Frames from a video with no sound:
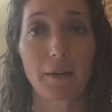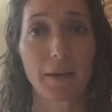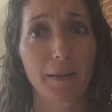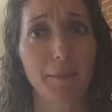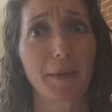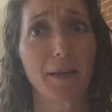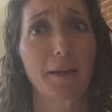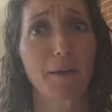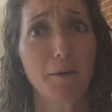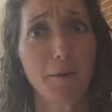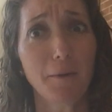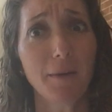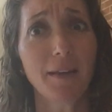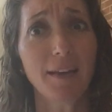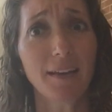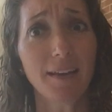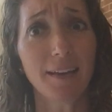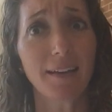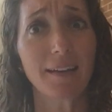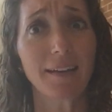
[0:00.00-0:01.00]
And I'm like, oh
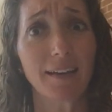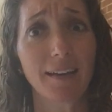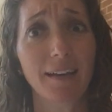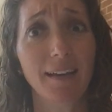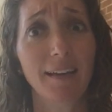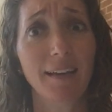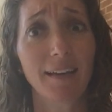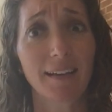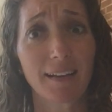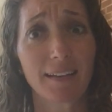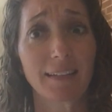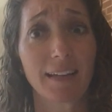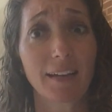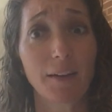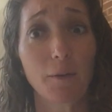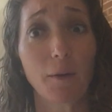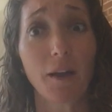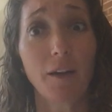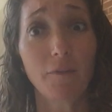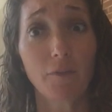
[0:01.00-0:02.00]
yeah, because I
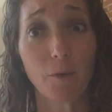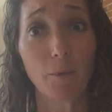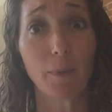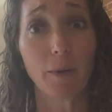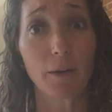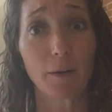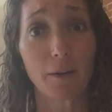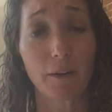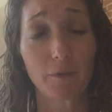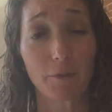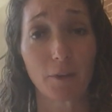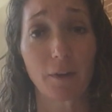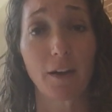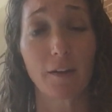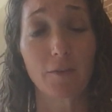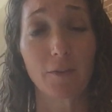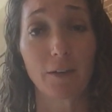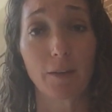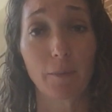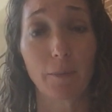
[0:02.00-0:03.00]
know I feel better after
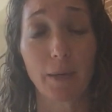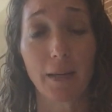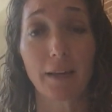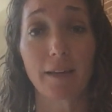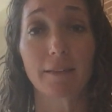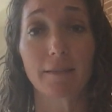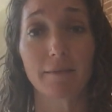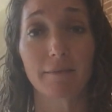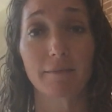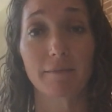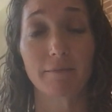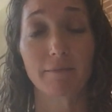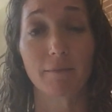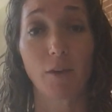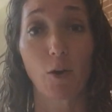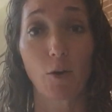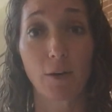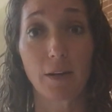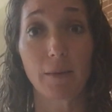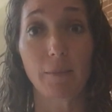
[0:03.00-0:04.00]
having a big
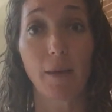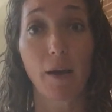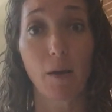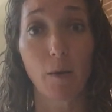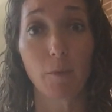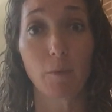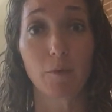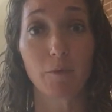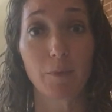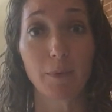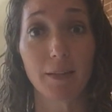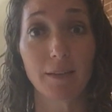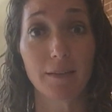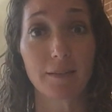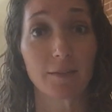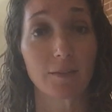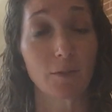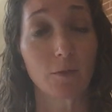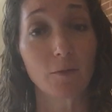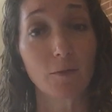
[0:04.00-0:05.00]
hearty bowel movement,
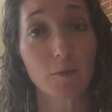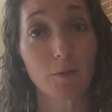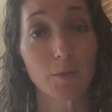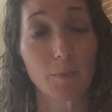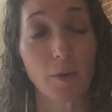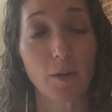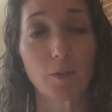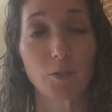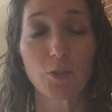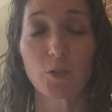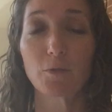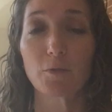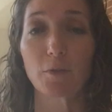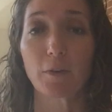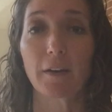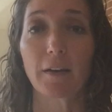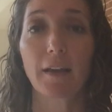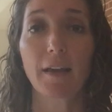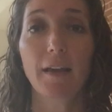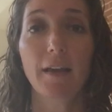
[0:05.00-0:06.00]
and so do small
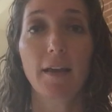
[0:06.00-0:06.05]
children.